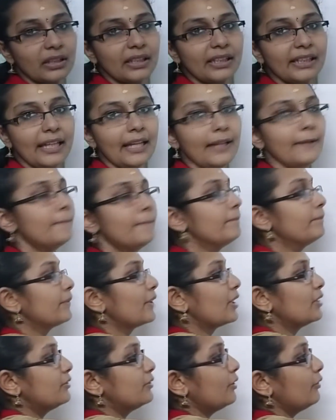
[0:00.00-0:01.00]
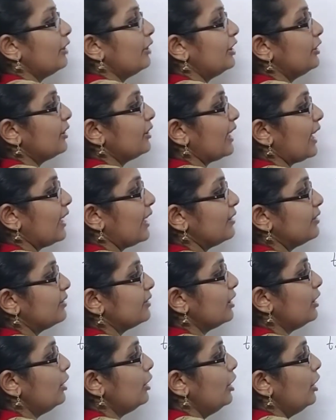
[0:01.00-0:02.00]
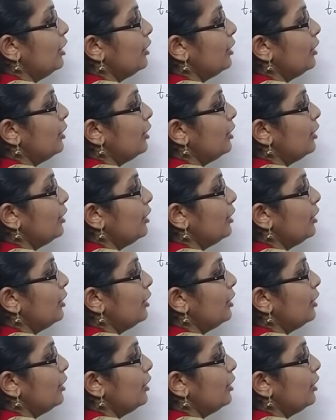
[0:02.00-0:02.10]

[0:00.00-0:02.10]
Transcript: Clear? So when you cancel